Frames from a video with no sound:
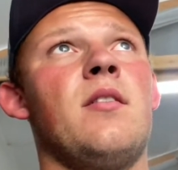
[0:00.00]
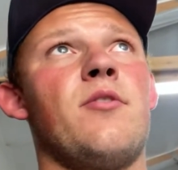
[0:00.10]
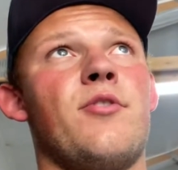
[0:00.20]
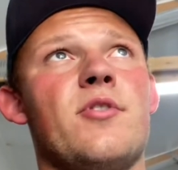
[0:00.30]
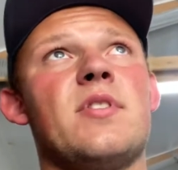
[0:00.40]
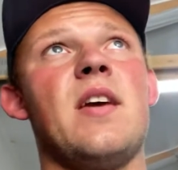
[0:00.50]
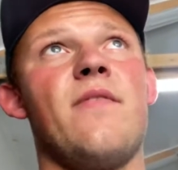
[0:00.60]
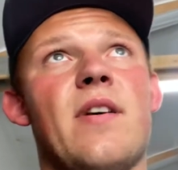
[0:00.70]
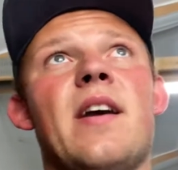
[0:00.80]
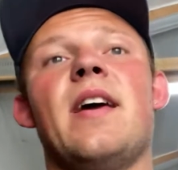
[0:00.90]
Thursday,
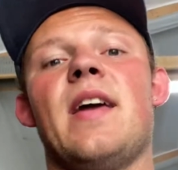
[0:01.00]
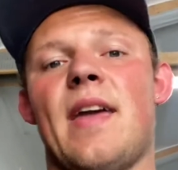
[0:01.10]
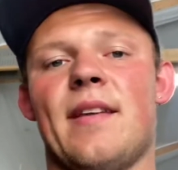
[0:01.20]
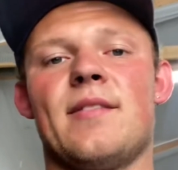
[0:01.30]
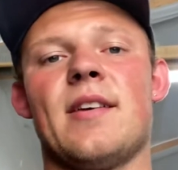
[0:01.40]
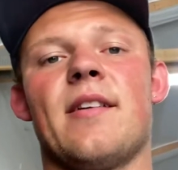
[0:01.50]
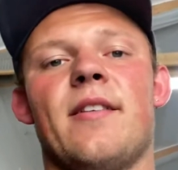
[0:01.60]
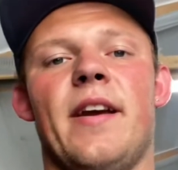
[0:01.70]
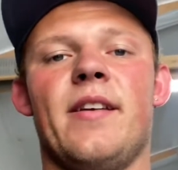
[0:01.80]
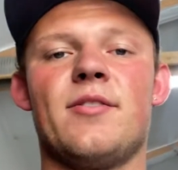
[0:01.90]
Friday, and
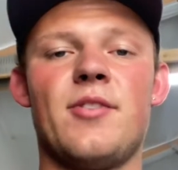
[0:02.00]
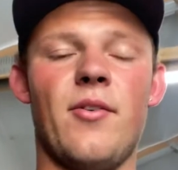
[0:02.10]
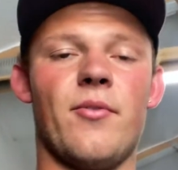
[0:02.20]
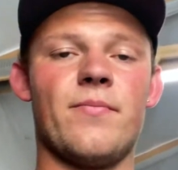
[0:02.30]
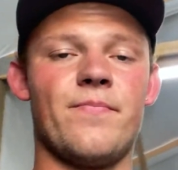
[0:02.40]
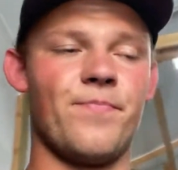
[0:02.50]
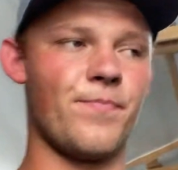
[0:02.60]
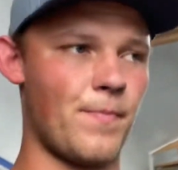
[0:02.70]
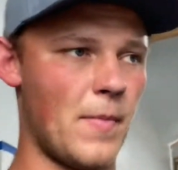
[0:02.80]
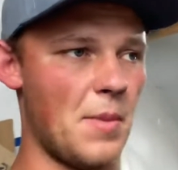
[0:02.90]
Saturday. So,
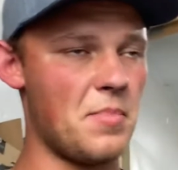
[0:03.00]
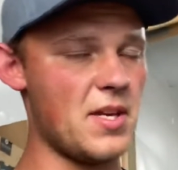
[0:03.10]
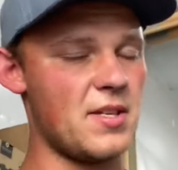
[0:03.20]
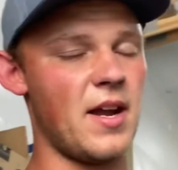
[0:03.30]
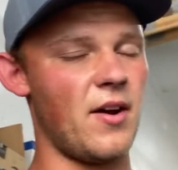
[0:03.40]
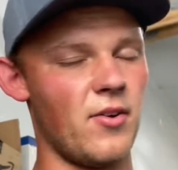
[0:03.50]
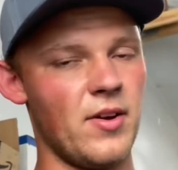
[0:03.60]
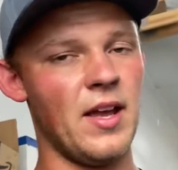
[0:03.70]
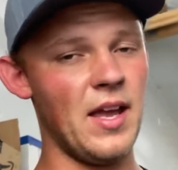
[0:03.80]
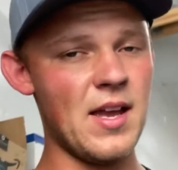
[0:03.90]
peace out.
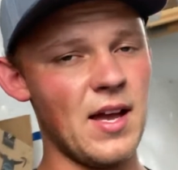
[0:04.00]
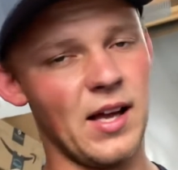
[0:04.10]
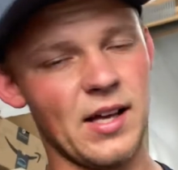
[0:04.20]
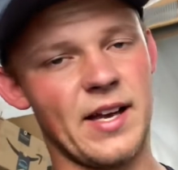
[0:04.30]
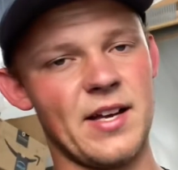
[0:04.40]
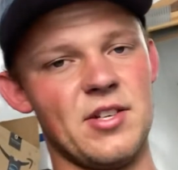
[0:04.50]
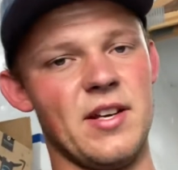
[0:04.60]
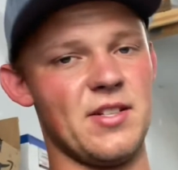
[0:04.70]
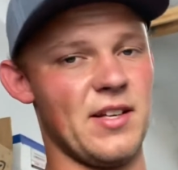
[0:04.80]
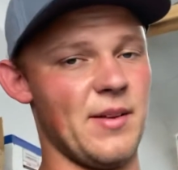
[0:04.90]
I'll catch you
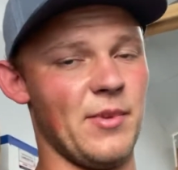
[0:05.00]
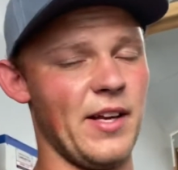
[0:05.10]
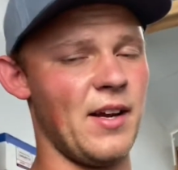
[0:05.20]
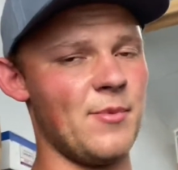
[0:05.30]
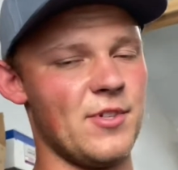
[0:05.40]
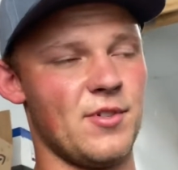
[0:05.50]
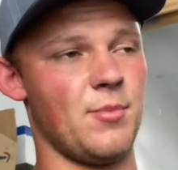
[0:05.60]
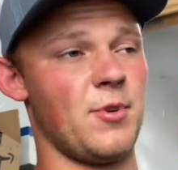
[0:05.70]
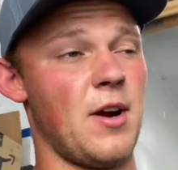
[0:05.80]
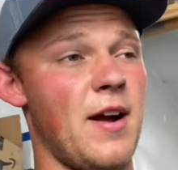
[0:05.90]
next time. Like, comment,
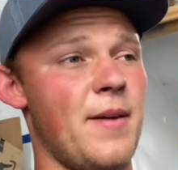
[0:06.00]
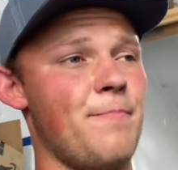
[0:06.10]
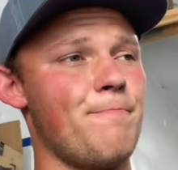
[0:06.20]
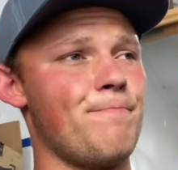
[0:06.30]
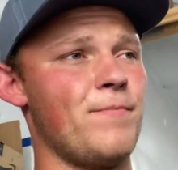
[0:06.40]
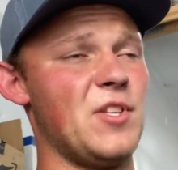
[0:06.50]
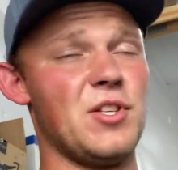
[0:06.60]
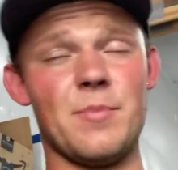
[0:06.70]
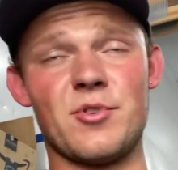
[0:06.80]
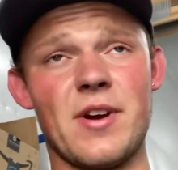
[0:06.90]

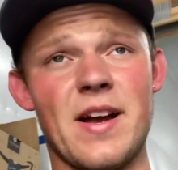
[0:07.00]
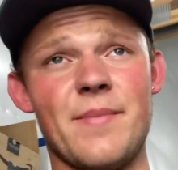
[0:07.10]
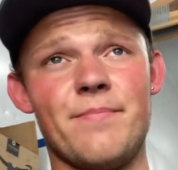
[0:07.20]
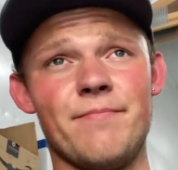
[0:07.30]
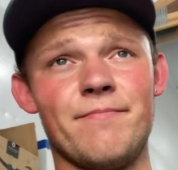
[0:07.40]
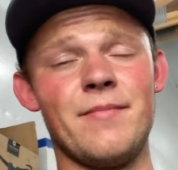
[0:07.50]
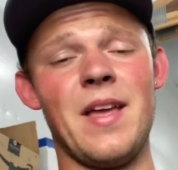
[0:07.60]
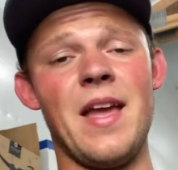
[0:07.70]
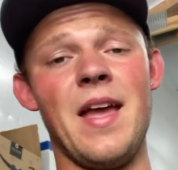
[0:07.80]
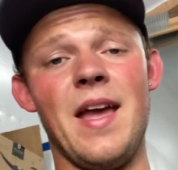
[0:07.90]
subscribe,
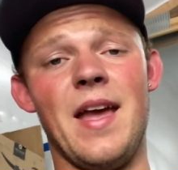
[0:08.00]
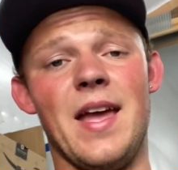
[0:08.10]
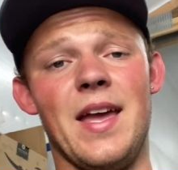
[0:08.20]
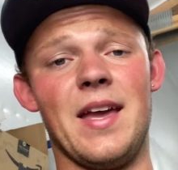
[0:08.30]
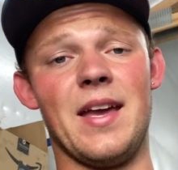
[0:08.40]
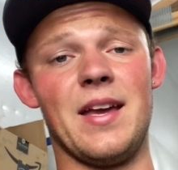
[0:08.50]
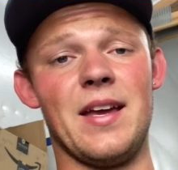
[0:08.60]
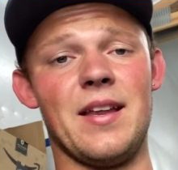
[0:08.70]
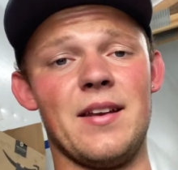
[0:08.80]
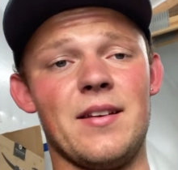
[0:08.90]

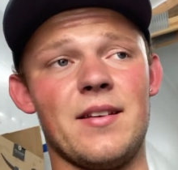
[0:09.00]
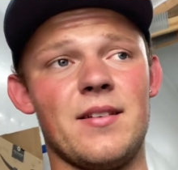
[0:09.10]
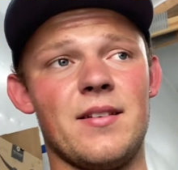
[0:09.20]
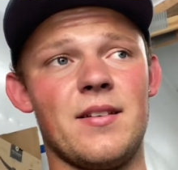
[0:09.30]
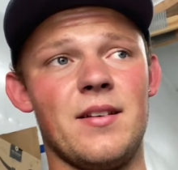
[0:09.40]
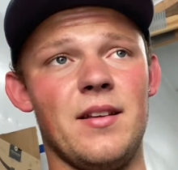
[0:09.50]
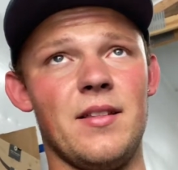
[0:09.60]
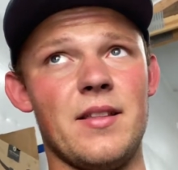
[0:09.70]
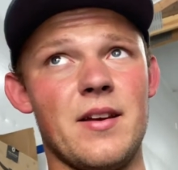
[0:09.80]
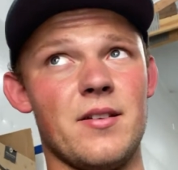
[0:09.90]
and
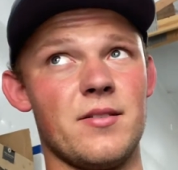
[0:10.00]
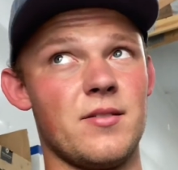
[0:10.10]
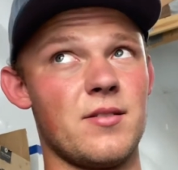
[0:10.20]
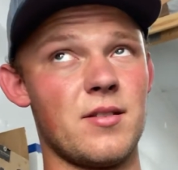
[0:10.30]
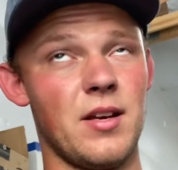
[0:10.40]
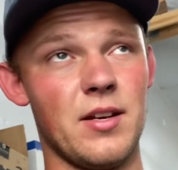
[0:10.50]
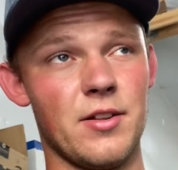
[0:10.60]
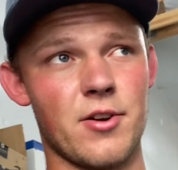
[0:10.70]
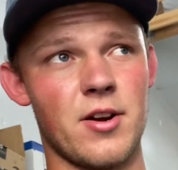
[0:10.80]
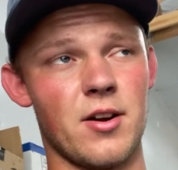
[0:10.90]
there's
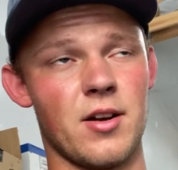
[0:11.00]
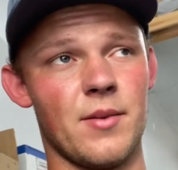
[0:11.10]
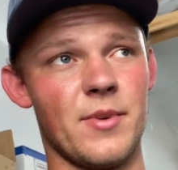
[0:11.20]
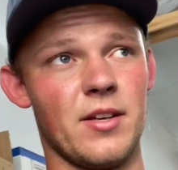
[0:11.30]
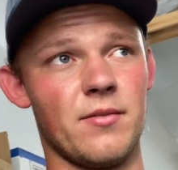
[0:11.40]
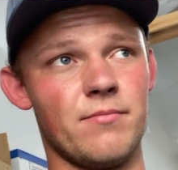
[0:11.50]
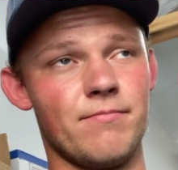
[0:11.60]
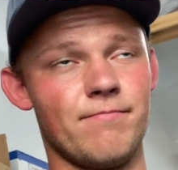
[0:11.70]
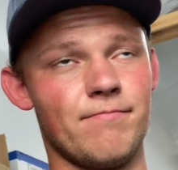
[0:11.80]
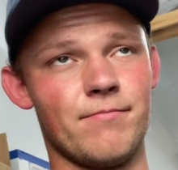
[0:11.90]
another car coming.
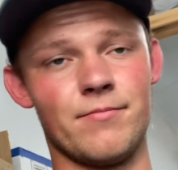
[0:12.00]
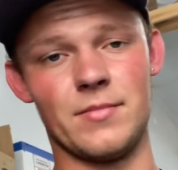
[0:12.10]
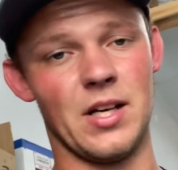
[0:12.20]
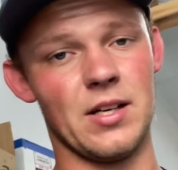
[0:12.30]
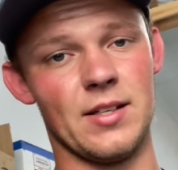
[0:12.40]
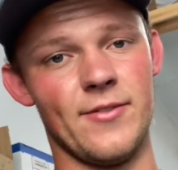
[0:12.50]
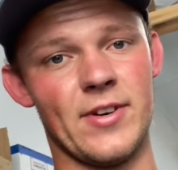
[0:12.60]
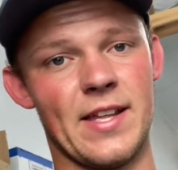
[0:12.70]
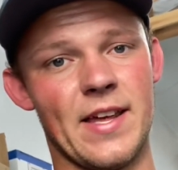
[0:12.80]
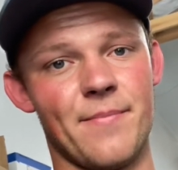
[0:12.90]
I'll leave it
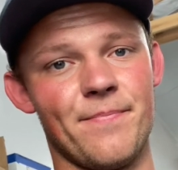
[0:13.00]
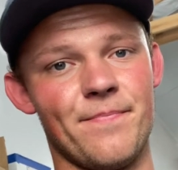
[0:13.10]
at that.